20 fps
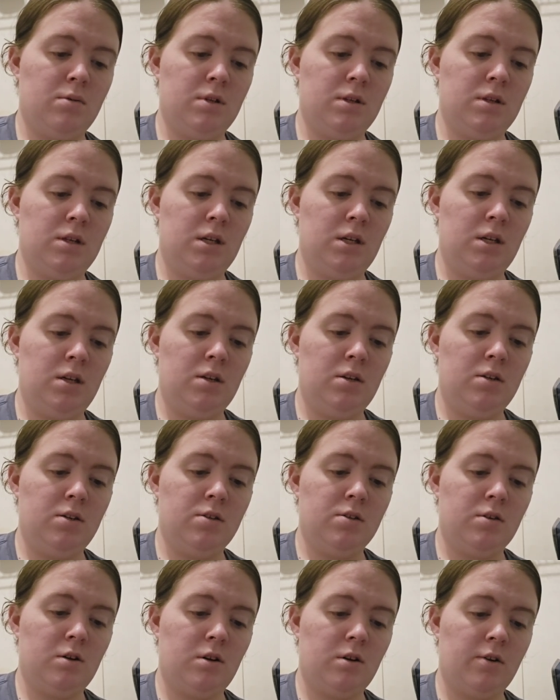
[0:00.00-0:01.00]

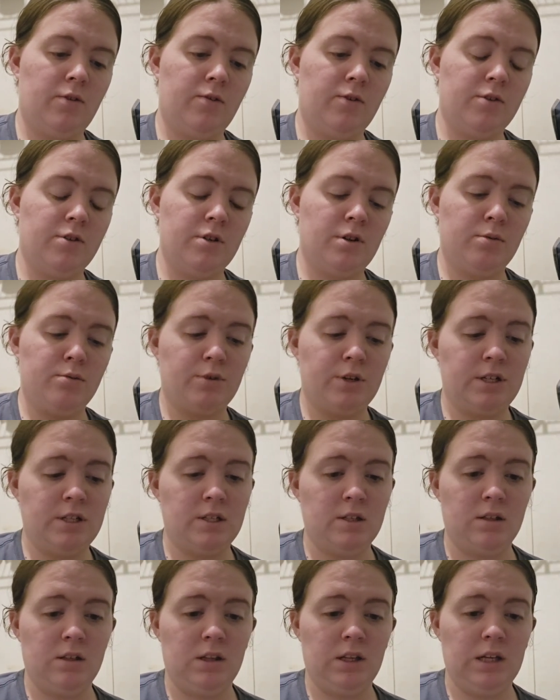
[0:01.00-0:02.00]
These are for some
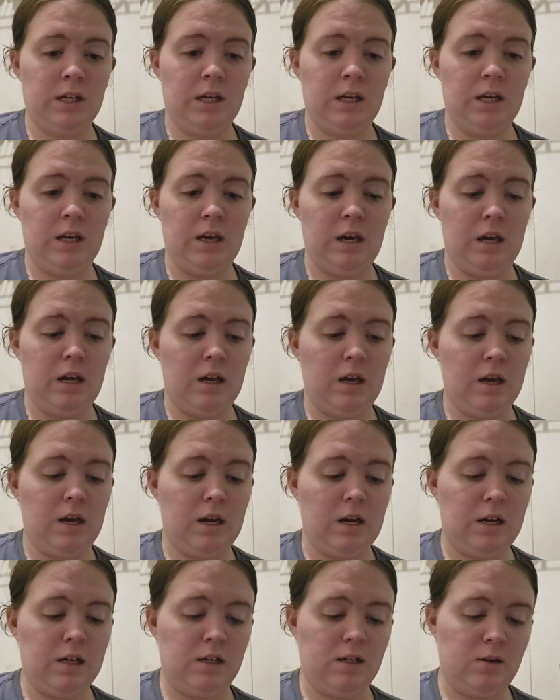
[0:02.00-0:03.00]
reason leaking,
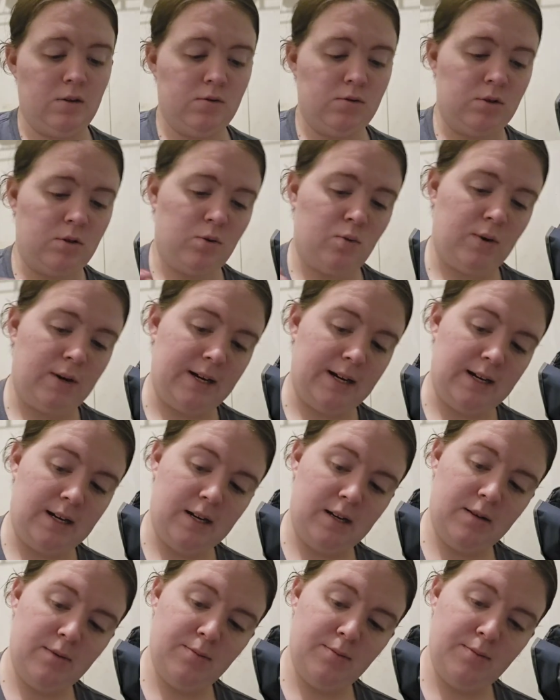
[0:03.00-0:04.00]
and I don't know
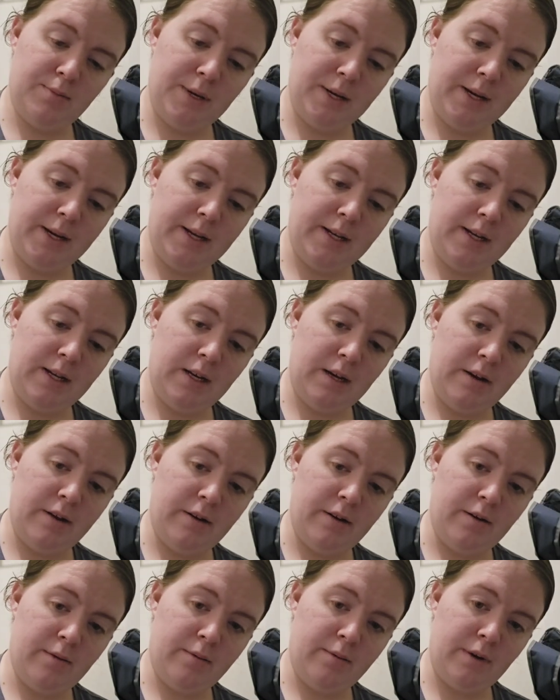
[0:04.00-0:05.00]
why, but
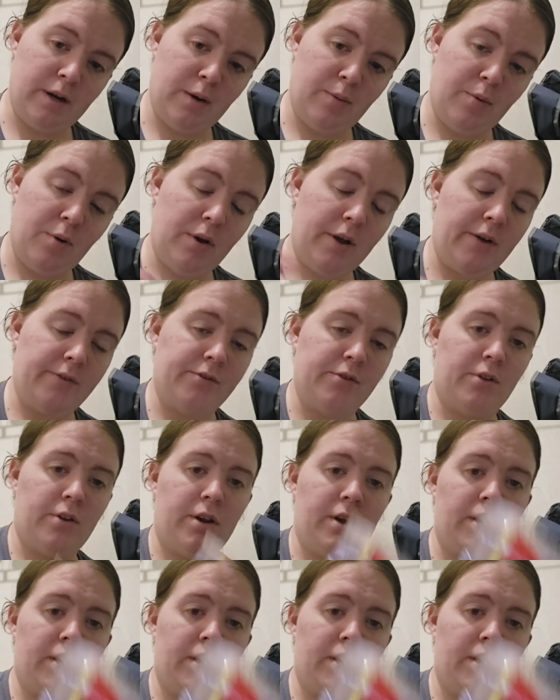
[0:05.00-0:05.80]
I'll probably have to